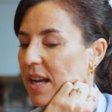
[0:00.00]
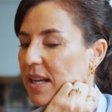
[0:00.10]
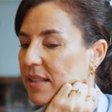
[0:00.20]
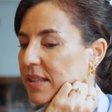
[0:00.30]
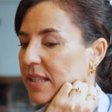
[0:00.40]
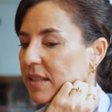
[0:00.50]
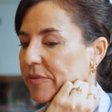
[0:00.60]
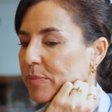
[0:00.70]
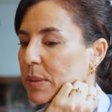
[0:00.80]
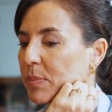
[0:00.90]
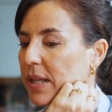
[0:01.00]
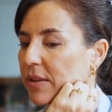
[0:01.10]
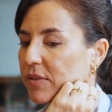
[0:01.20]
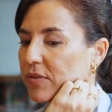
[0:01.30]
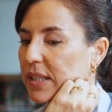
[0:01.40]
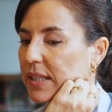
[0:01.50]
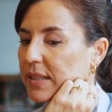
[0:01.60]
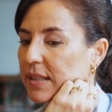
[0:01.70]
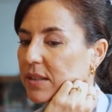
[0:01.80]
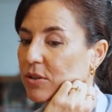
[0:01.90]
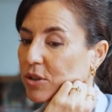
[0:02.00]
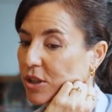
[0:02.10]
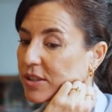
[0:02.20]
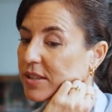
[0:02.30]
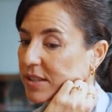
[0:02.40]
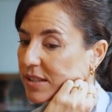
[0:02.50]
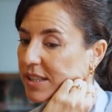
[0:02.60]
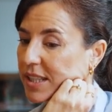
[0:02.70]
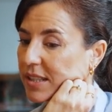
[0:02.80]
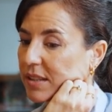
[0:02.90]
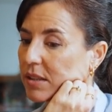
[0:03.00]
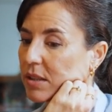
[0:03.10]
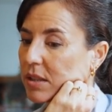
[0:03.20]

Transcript: And I think if people have the feeling that they're constantly